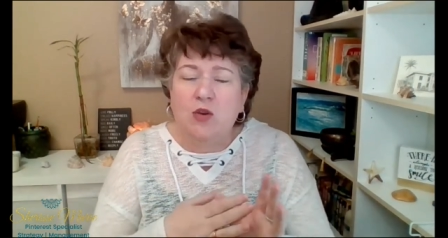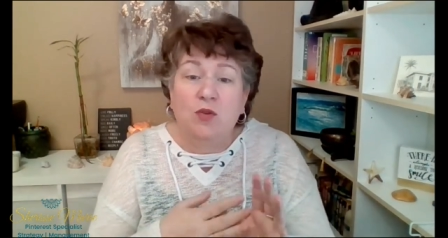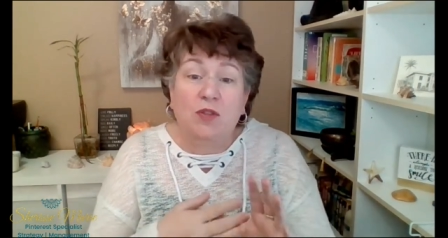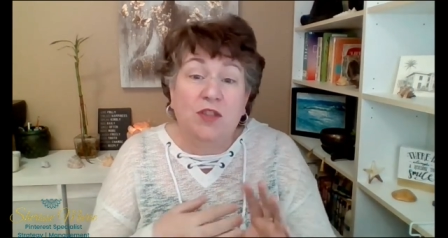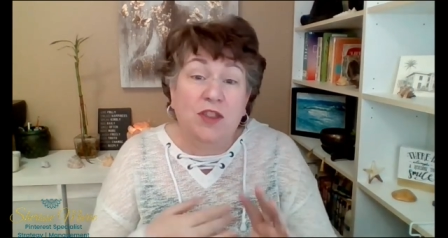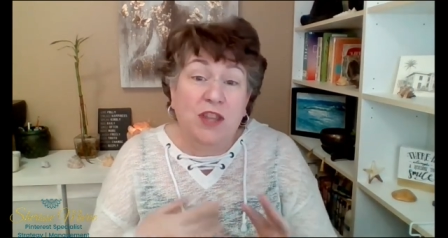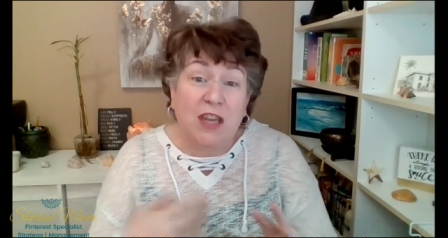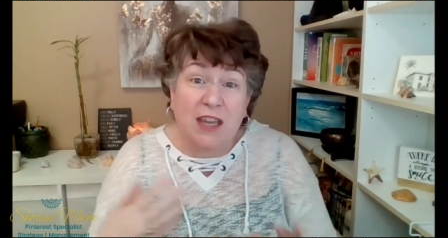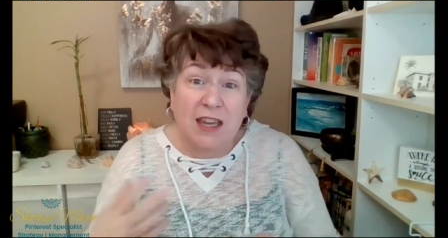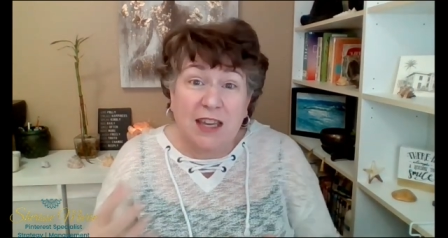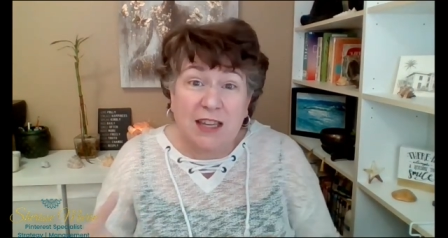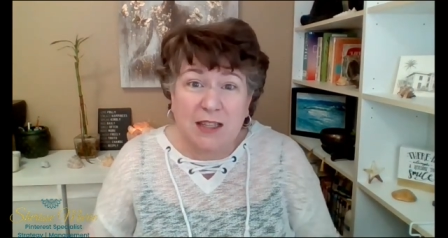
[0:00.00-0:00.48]
you
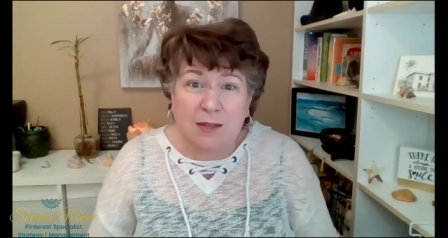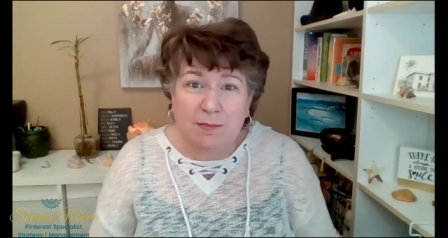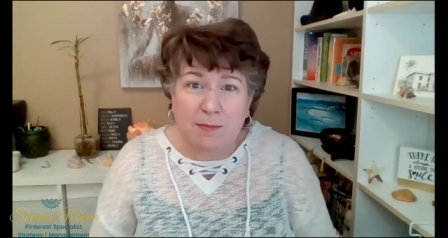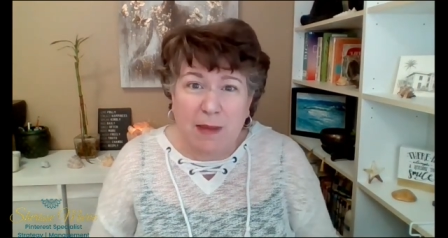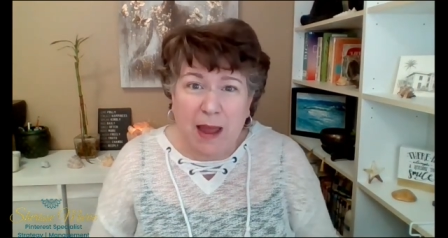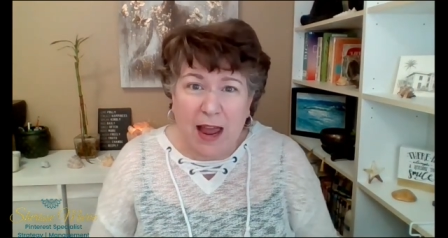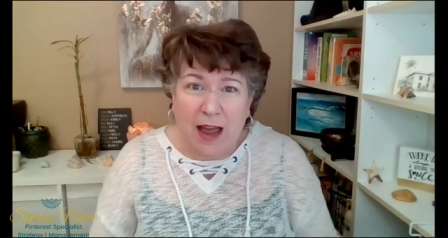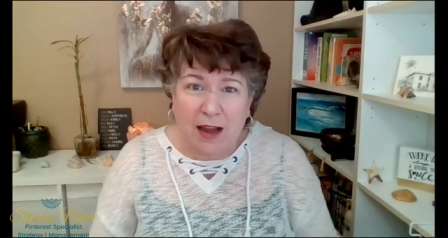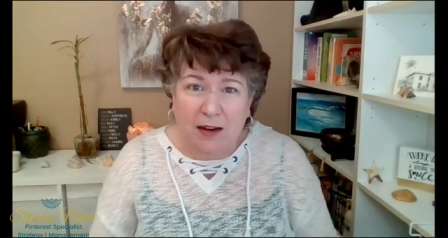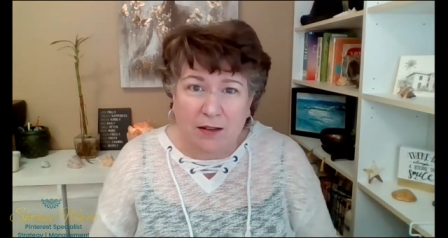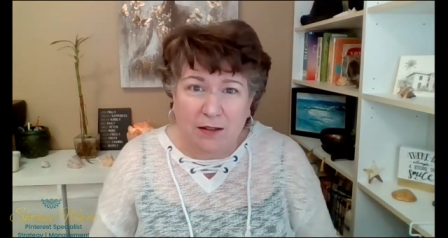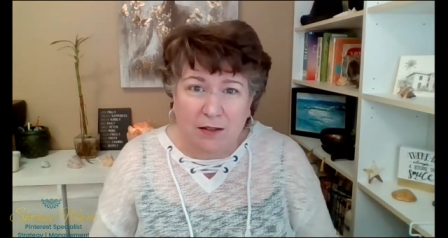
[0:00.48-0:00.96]
think is
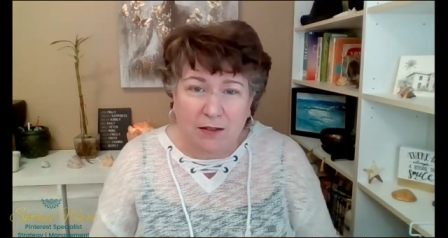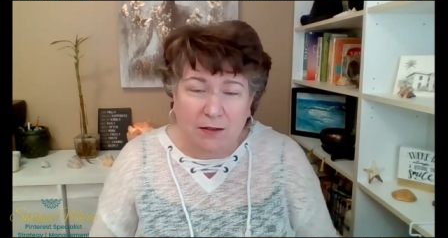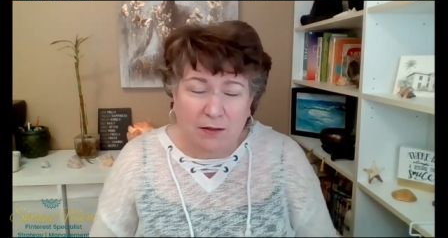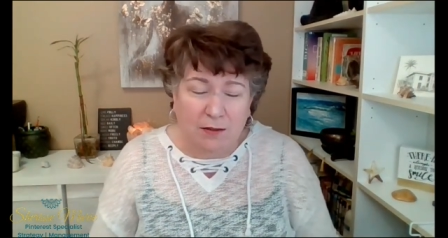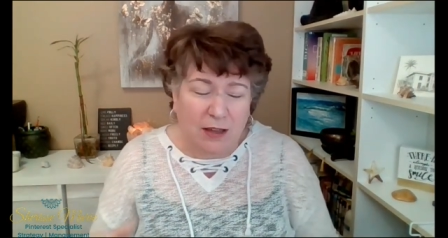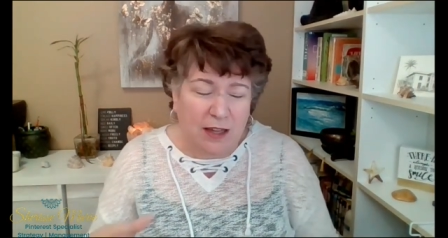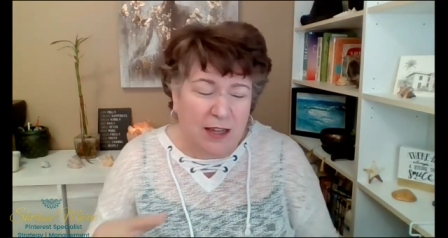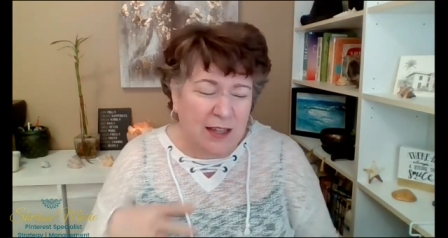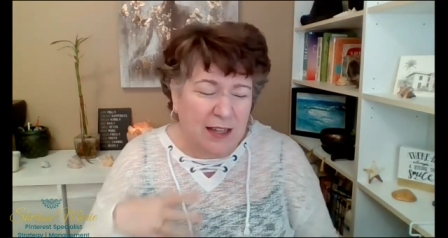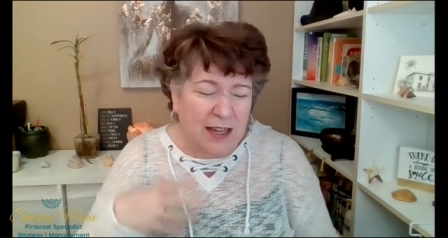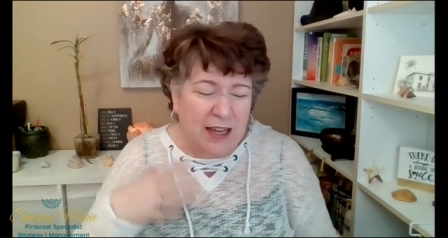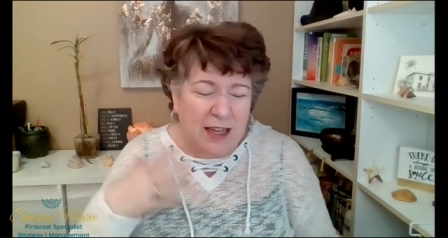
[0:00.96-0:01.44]

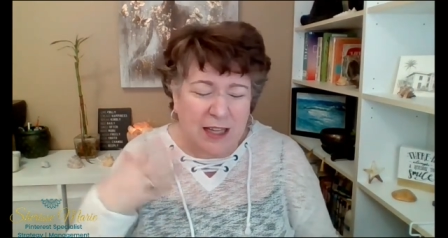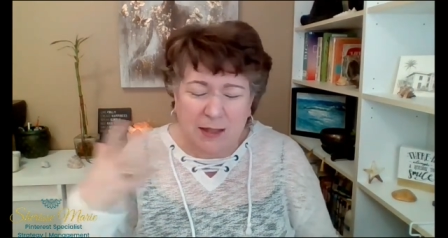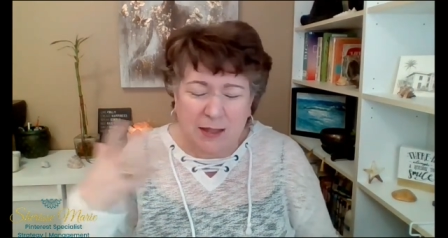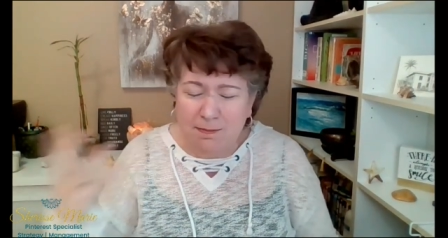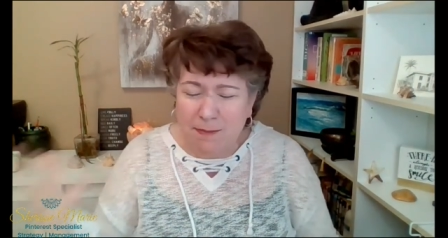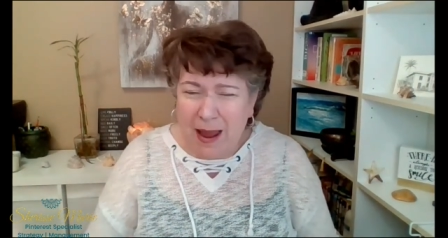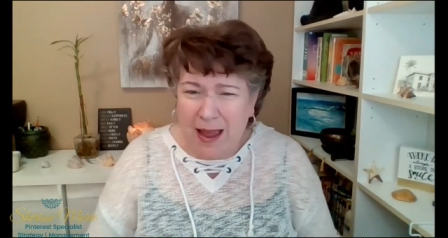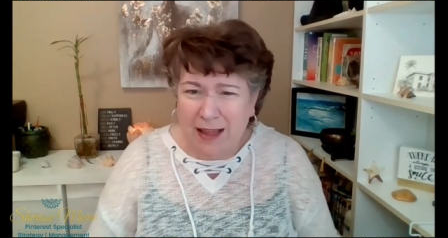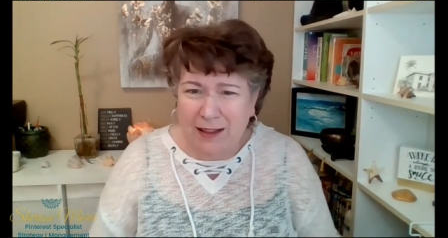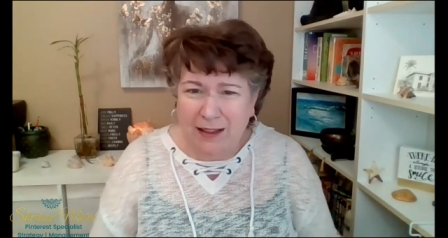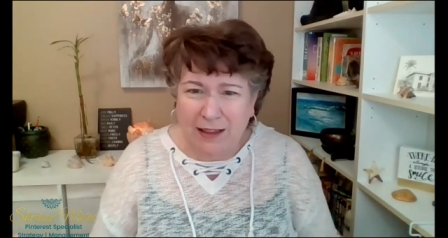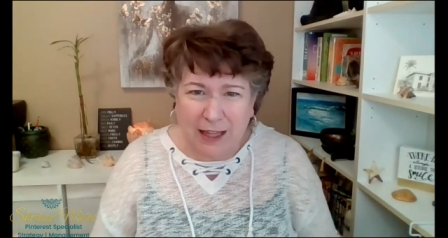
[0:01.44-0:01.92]

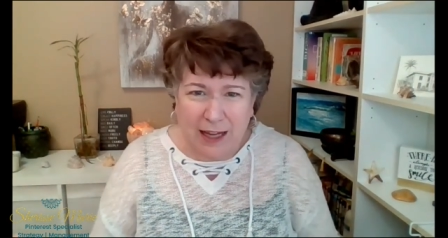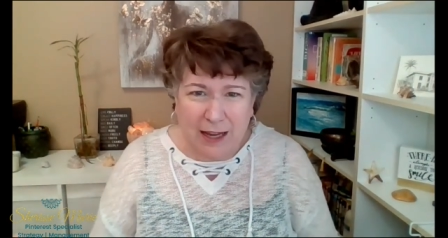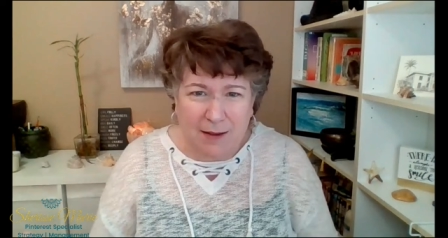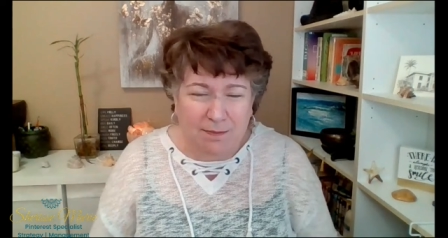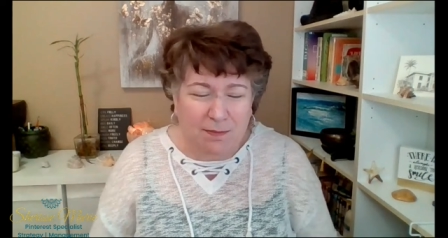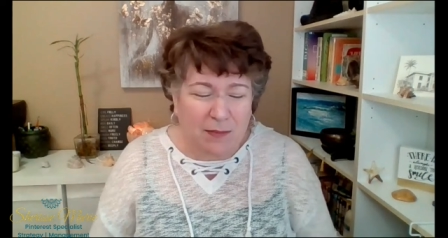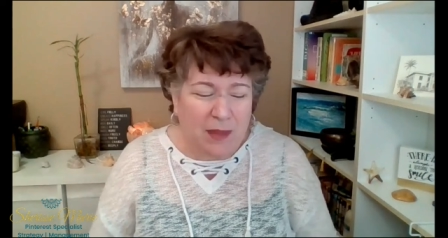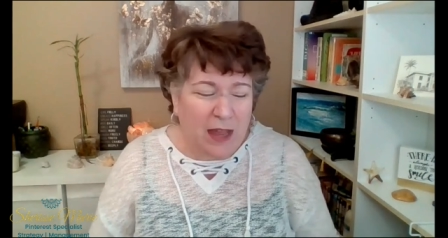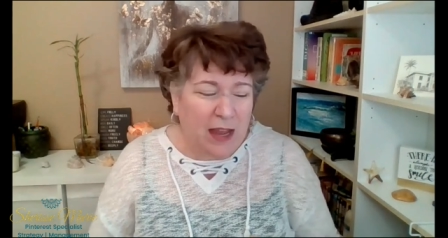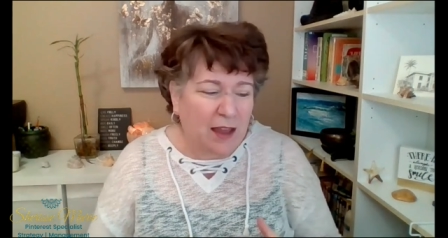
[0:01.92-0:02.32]
manly,